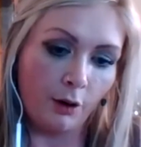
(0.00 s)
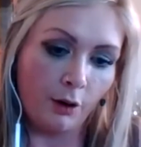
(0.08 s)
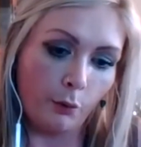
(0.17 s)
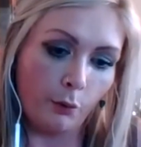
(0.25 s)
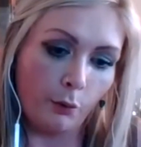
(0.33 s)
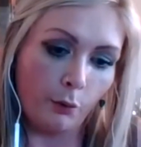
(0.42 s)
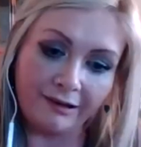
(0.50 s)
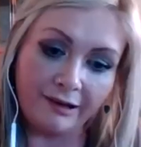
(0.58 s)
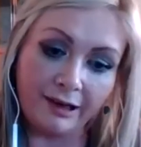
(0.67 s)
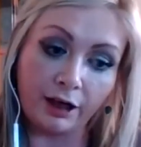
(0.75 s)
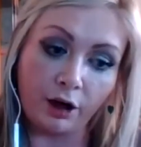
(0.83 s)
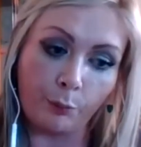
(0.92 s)
which didn't
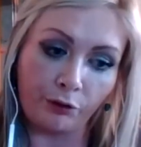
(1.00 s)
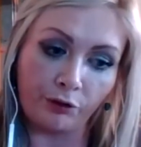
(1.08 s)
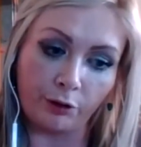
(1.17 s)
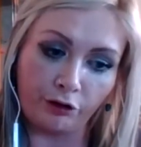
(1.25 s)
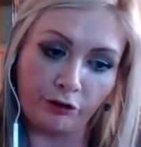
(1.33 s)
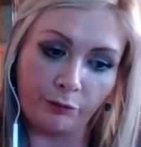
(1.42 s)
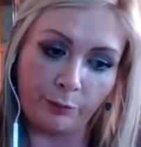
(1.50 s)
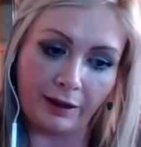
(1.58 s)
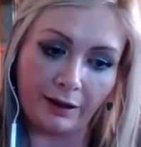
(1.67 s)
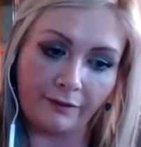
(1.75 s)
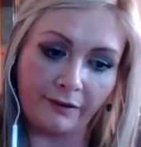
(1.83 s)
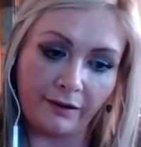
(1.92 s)
take up as much
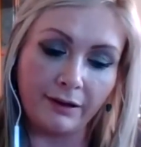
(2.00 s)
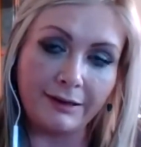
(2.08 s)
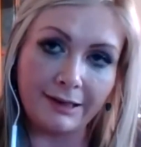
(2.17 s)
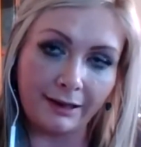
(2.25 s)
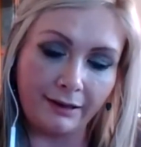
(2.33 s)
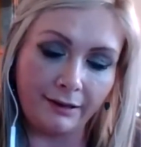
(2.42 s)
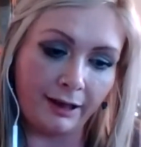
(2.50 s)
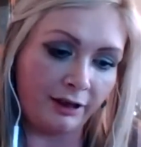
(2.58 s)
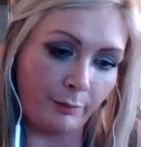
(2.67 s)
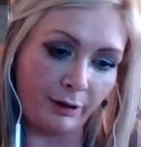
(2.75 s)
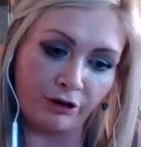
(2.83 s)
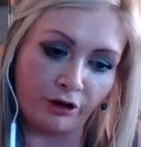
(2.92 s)
space, didn't need to
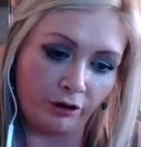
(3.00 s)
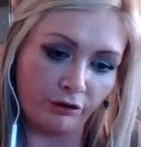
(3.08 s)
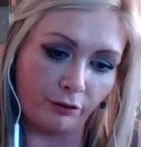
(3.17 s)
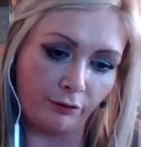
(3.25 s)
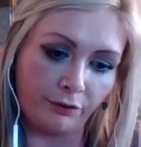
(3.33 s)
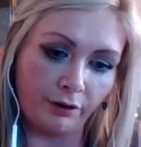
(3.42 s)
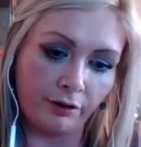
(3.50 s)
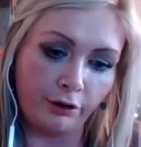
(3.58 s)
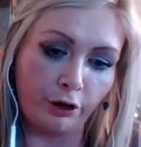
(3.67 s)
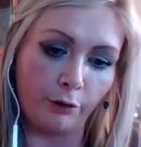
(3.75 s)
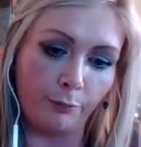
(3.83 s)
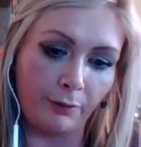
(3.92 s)
be turned over,
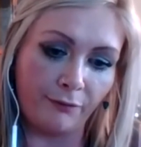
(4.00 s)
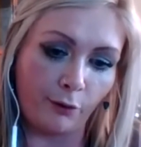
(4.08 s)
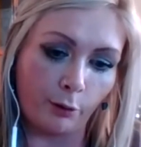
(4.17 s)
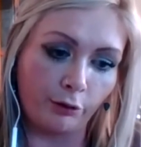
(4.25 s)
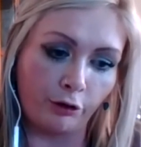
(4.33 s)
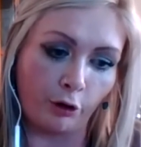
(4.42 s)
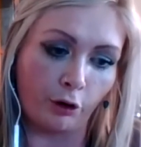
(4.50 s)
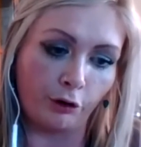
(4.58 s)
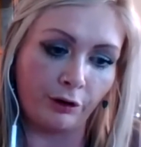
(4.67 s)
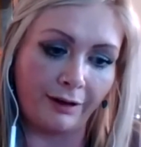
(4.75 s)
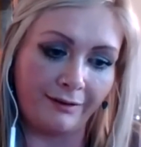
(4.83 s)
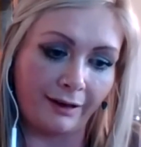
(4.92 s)
could be forwarded
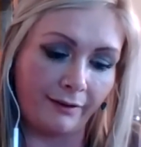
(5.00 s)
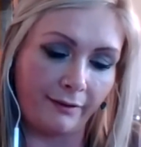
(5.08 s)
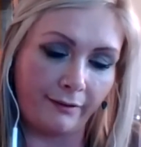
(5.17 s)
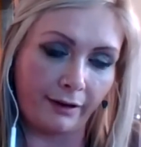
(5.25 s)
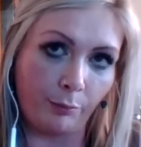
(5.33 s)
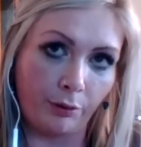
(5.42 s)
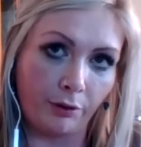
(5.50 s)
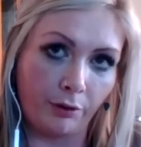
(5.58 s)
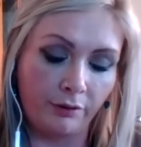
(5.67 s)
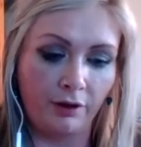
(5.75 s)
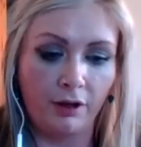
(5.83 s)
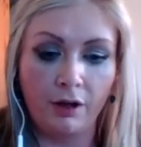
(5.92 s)
on and didn't skip.
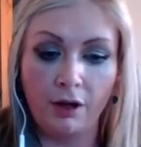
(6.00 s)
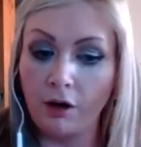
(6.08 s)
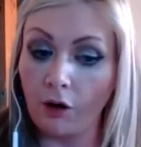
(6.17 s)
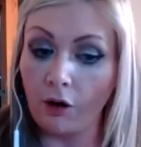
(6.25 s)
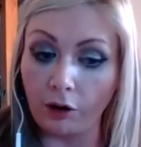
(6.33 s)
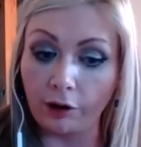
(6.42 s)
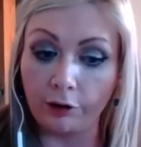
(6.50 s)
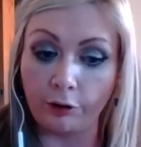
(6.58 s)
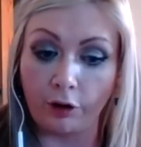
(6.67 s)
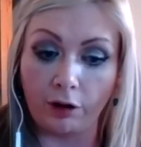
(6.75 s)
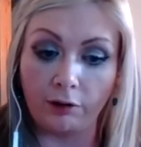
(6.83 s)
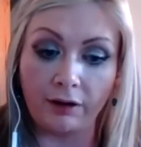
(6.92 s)
All in
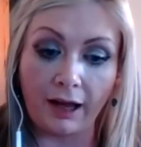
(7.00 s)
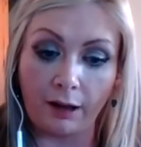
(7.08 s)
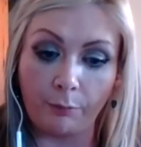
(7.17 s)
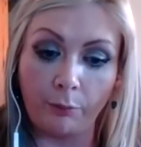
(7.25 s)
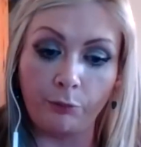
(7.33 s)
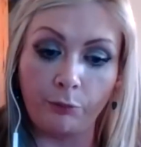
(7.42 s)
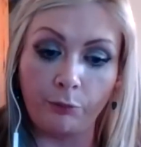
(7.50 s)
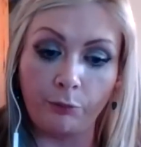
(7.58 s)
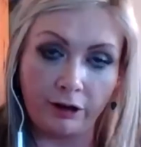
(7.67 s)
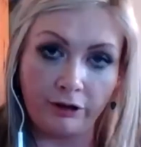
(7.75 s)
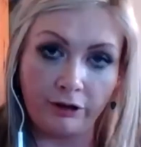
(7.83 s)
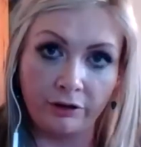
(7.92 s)
all, albums were
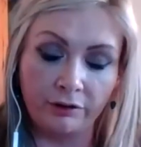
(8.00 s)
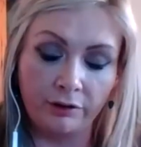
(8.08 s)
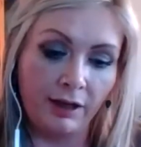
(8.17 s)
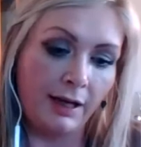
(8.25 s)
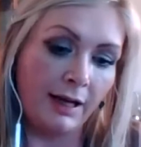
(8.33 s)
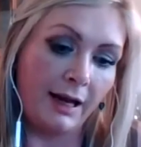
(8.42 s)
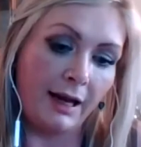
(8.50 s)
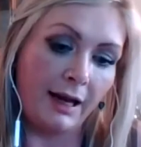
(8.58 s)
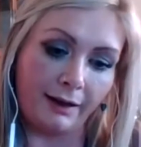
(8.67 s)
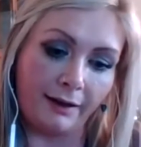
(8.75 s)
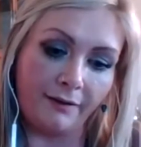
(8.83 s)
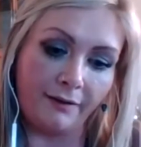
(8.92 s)
out.
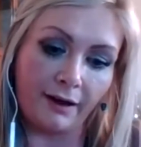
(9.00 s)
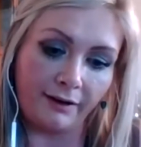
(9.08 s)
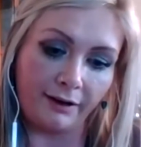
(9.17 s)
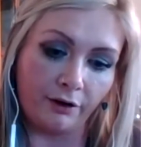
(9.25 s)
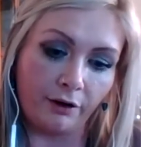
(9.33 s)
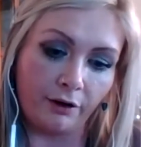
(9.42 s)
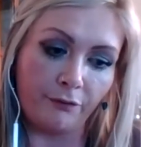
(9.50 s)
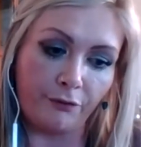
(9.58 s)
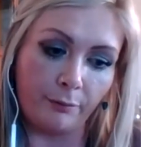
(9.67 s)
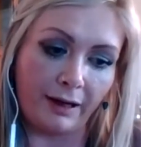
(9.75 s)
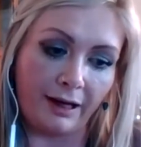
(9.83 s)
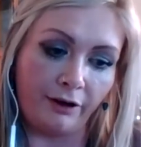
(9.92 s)
And in that era,
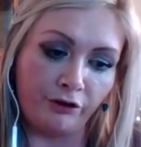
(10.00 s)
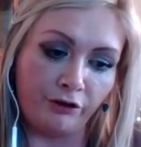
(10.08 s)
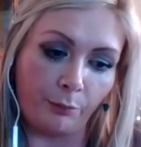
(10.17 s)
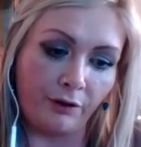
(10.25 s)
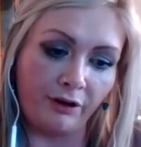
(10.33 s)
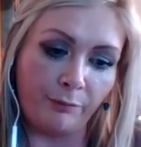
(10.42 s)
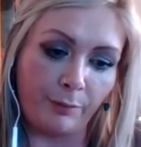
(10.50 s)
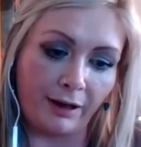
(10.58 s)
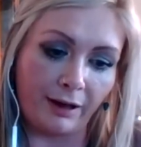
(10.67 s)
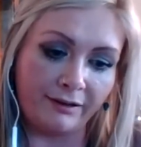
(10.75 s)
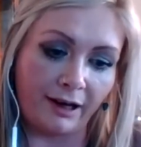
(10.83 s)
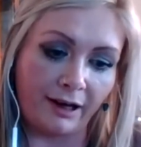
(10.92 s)
for me, something
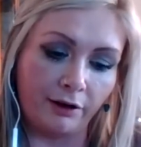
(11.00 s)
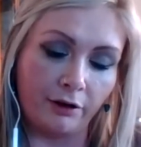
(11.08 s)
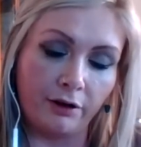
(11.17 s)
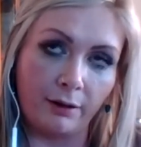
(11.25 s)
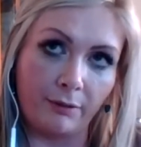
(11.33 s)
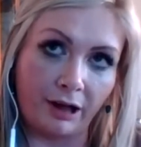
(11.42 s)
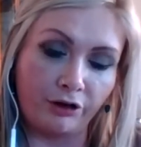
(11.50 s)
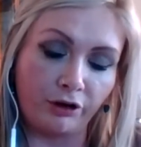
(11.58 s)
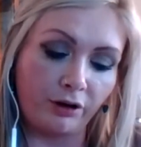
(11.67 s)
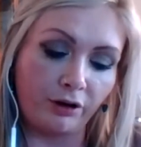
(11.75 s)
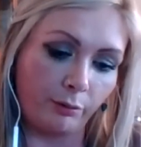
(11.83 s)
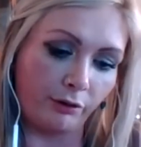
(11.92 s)
spectacular and
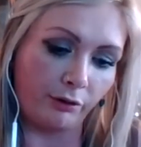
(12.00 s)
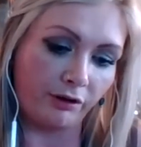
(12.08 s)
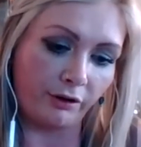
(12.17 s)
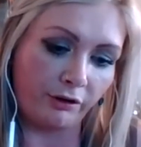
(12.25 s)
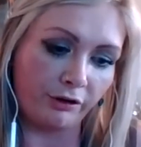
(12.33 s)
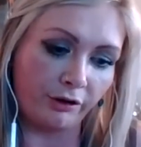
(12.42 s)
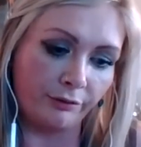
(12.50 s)
magical was lost.